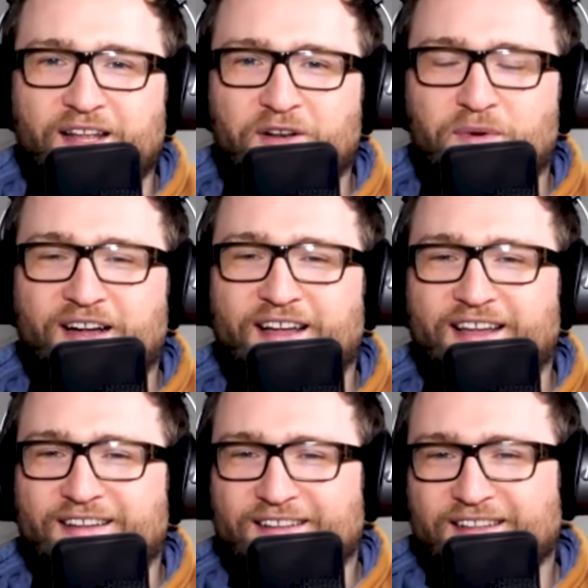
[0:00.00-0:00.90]
and
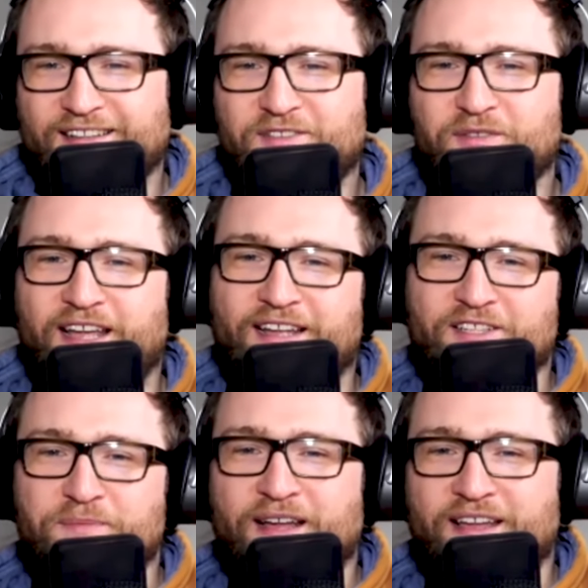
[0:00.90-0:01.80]
why do they
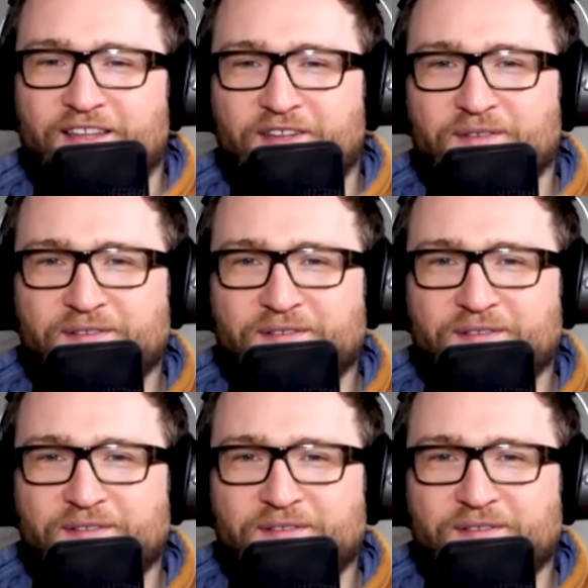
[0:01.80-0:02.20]
inspire you?